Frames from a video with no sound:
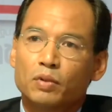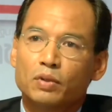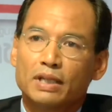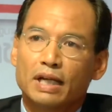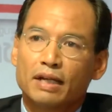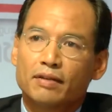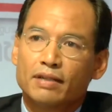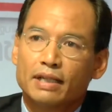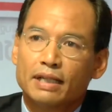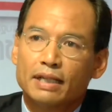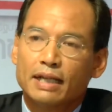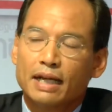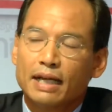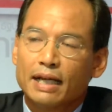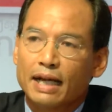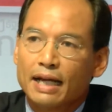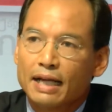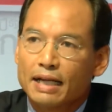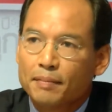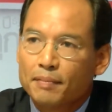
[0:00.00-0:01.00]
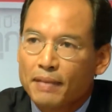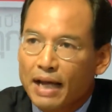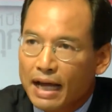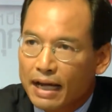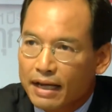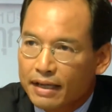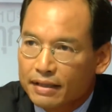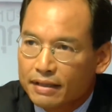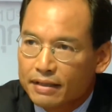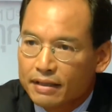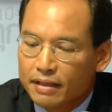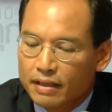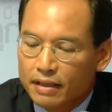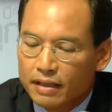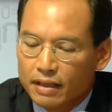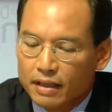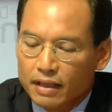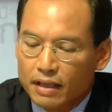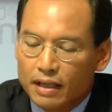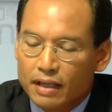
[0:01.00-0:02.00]
that should attract many
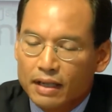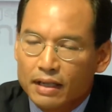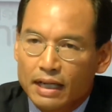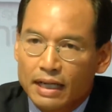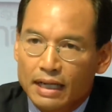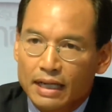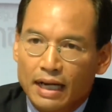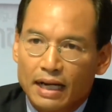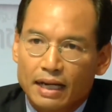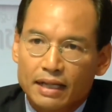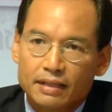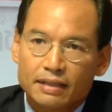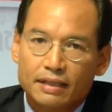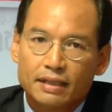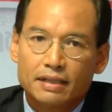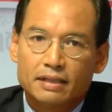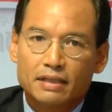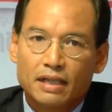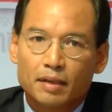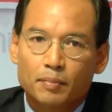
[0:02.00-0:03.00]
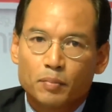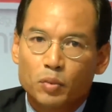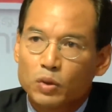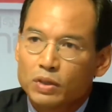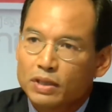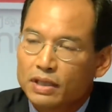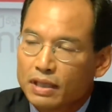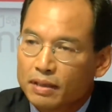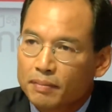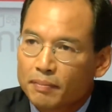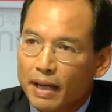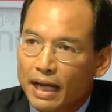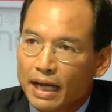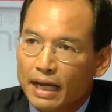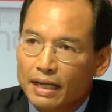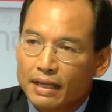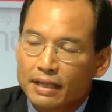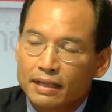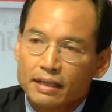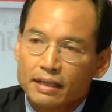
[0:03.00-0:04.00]
people interested in politics.